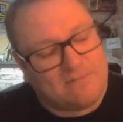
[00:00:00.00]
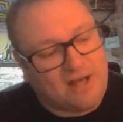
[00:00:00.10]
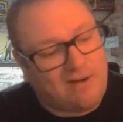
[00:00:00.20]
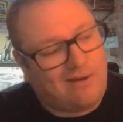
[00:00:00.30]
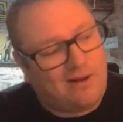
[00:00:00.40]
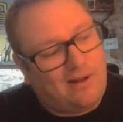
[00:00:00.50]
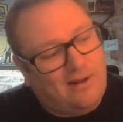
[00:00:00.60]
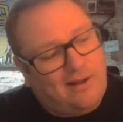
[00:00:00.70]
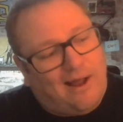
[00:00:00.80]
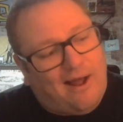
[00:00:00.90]
So
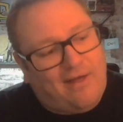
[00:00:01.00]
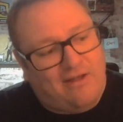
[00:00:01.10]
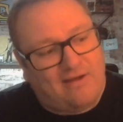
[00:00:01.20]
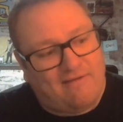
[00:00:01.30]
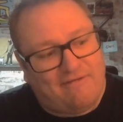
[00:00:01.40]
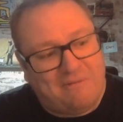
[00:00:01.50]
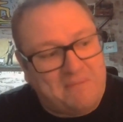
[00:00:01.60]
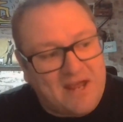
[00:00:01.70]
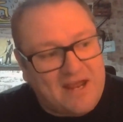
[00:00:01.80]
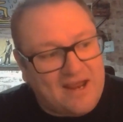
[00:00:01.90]
I think for
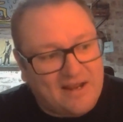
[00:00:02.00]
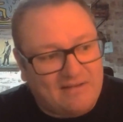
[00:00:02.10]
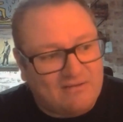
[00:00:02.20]
me,